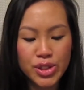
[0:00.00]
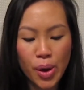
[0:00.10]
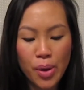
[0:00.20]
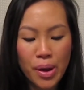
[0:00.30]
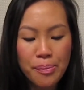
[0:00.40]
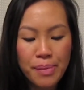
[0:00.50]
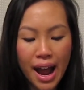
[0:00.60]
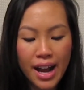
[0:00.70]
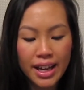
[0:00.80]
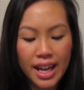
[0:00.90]
So I went
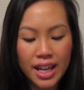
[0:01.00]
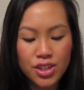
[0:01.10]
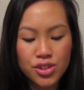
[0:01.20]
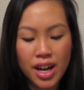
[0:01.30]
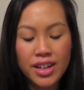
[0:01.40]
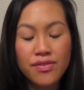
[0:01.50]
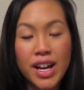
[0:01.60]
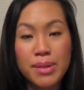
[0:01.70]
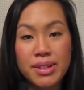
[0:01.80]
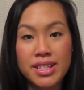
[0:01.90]
back and tried to
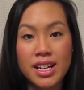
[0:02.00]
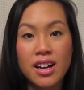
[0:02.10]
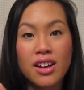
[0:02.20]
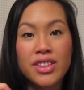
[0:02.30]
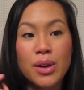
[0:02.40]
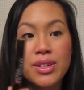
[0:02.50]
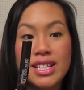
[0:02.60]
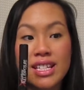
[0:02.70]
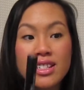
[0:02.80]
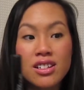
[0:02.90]
find a mascara that
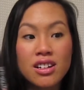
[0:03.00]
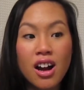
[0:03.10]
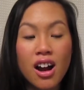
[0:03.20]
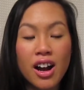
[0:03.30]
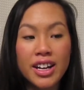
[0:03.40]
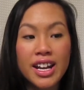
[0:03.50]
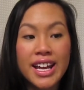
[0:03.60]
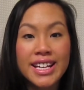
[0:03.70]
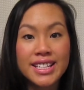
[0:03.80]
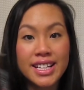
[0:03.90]
was easier on
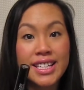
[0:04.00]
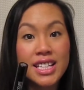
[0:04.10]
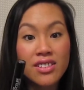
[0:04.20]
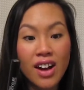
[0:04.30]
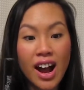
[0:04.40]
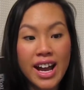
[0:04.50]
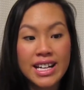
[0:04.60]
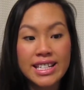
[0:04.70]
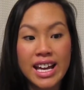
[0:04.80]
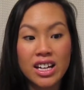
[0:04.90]
sensitive
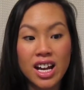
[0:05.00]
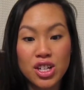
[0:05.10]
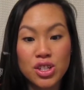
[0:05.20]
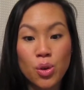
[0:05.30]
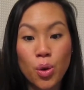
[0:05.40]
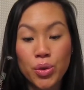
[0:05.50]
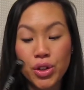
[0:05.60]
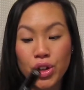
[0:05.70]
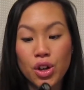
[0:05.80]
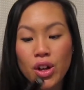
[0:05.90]
eyes, that I could actually hold the
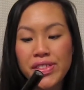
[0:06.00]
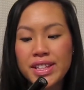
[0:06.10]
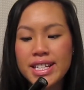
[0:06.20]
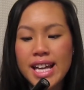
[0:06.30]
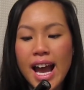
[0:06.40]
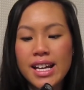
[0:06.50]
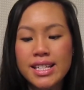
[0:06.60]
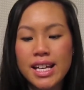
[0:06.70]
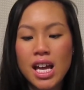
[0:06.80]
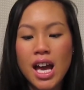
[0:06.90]
curl. And this
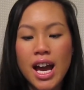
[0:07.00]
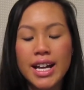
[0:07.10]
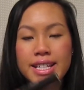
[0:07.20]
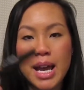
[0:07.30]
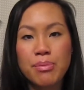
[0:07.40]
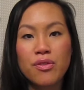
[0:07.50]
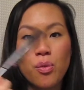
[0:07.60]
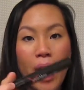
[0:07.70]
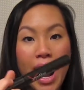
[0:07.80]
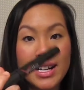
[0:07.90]
has a type of
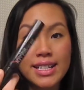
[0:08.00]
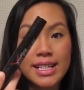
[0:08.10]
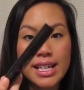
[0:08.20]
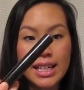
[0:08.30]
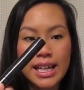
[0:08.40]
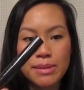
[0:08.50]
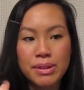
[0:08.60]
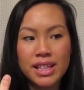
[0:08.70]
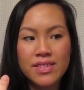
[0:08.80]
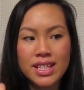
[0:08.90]
wax in it. I
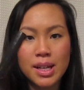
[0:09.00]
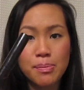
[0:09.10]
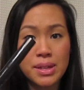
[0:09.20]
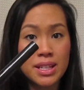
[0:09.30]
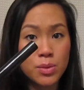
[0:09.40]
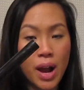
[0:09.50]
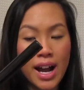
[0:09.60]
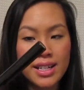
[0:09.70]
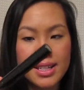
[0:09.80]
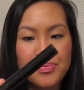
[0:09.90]
believe it's like a
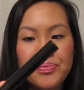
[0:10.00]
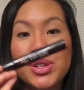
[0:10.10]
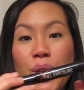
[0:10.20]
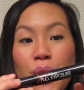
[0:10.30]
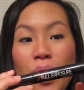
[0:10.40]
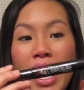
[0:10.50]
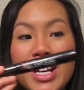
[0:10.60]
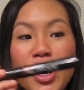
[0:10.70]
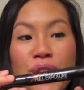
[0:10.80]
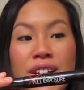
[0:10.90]
beeswax. So I
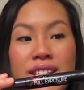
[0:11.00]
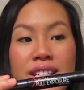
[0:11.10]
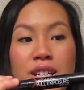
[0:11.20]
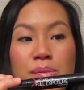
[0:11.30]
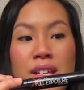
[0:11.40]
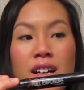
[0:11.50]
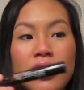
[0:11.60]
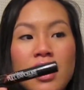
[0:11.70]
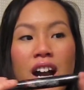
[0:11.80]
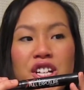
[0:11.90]
know that it's going to be a
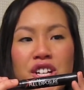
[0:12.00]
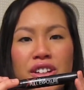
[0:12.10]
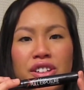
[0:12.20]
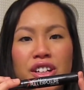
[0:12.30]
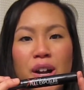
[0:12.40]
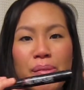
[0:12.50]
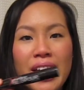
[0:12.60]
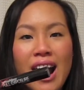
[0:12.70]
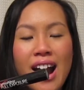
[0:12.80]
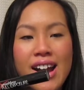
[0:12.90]
lot gentler on my
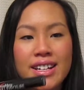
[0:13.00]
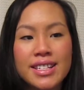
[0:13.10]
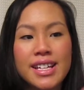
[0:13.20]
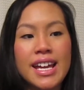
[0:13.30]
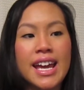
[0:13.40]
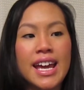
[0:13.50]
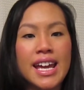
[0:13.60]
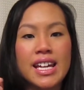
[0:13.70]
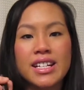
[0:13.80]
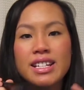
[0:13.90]
eyes,
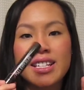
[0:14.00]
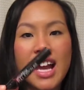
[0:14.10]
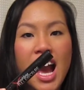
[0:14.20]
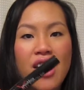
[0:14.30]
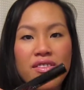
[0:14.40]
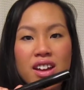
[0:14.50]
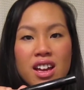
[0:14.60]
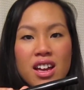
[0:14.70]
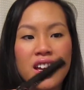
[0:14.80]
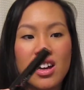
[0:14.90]
and it doesn't have
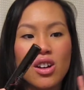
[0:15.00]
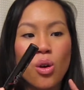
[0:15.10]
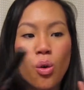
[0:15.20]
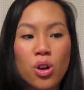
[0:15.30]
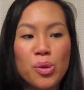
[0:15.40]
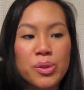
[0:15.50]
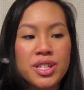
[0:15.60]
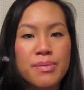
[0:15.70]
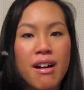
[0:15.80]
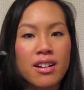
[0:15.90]
a horrible
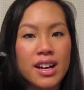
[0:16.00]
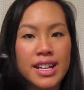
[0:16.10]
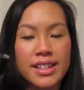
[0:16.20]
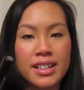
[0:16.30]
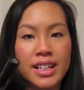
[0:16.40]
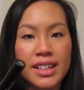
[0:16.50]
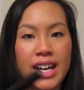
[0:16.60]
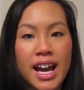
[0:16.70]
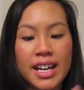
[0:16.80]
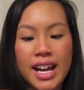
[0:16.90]
smell or anything like
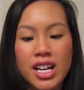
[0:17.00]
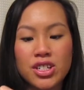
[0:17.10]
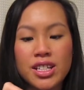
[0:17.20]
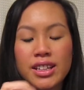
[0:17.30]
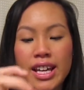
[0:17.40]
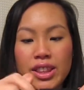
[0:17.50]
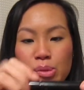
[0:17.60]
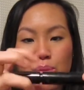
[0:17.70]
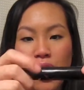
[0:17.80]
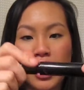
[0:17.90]
that. And I actually like the
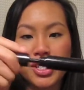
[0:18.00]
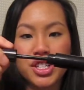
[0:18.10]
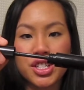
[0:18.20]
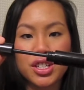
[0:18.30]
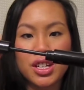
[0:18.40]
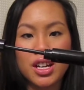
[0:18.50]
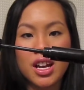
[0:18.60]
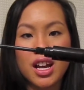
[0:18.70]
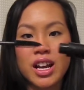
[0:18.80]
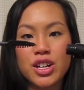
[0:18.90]
brush.
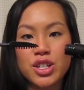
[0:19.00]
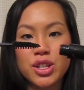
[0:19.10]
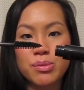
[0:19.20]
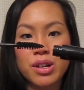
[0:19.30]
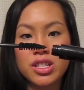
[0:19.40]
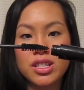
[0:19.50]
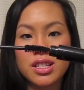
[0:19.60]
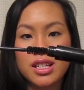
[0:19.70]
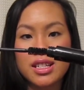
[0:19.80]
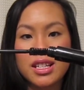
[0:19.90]
Here, I'll show you the brushes.
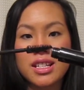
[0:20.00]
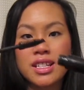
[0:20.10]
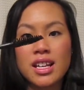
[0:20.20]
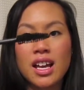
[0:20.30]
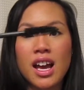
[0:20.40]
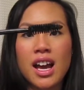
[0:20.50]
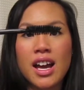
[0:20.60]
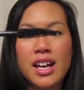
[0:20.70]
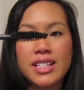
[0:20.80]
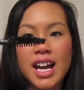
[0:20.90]

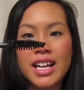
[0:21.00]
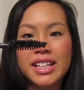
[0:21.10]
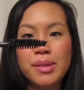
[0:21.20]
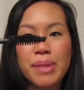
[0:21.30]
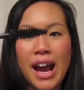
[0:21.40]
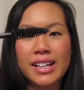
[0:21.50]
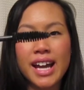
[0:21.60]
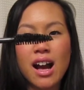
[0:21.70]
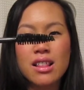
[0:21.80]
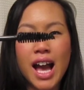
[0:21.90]
It's kind of like the Bad
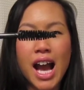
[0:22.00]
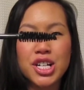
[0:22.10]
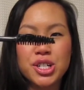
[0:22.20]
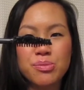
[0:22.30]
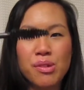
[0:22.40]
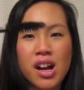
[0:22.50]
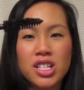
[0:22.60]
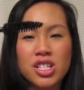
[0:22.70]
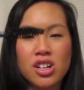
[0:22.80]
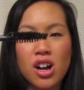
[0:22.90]
Gal Lash
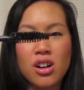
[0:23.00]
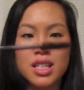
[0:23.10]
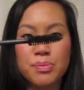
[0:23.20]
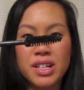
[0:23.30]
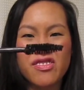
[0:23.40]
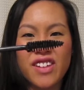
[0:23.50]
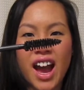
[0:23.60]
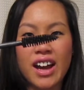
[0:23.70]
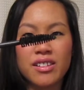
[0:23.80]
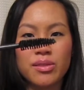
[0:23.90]
brush. It's pretty
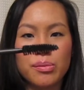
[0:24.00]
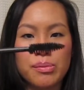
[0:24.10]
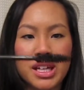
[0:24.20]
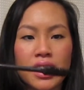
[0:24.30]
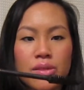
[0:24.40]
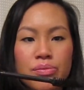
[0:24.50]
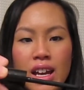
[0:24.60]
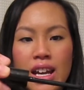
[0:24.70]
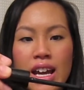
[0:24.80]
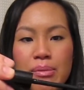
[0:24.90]
fat and big,
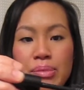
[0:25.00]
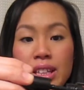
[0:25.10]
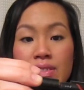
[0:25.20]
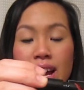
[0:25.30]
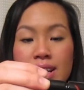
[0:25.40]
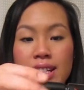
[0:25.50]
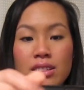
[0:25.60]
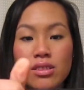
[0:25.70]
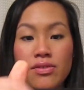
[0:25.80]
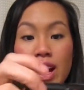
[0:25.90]
and I believe it has like
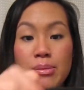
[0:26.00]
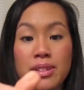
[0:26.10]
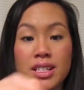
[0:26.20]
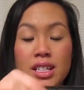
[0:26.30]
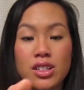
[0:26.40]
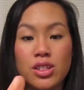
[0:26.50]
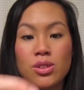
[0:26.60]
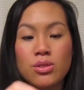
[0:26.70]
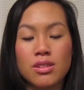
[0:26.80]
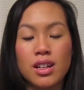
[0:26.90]
little fibers in it
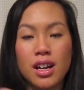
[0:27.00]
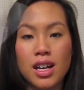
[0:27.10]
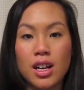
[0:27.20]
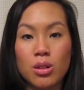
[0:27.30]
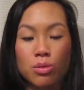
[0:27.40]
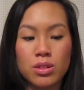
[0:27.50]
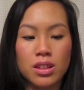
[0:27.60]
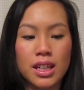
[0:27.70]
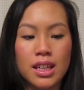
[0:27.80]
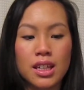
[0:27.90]
too, so that kind of helps with
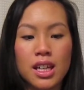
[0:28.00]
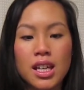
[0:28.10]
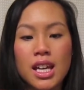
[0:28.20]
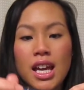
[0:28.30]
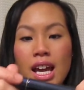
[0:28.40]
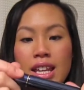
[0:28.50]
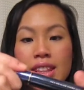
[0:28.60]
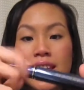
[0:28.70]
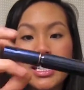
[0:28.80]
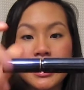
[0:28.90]
the lengthening. And
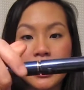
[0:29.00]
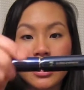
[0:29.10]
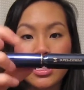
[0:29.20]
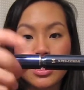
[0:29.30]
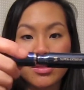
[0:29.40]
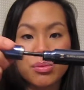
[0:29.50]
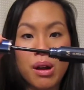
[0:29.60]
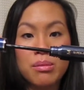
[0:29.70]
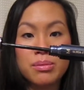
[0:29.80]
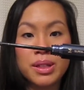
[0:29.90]
this is
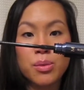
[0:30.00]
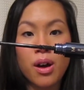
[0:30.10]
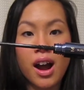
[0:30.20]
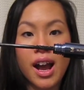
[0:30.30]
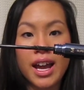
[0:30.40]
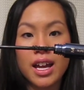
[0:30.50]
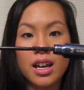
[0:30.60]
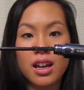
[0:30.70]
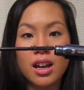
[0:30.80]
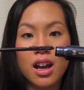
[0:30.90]
probably
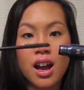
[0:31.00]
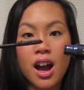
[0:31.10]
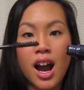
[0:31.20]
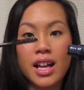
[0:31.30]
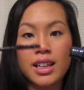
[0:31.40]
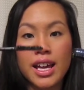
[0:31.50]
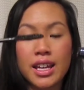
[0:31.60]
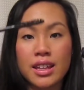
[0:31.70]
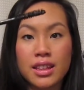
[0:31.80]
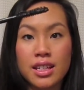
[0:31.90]
why I
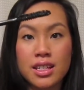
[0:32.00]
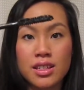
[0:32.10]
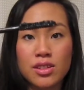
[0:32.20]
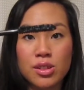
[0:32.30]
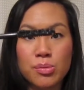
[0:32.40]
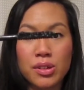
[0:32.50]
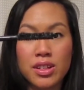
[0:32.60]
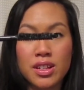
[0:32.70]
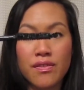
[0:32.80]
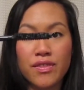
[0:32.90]
like this, to put
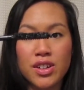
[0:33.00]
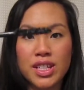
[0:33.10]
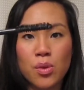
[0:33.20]
this on first.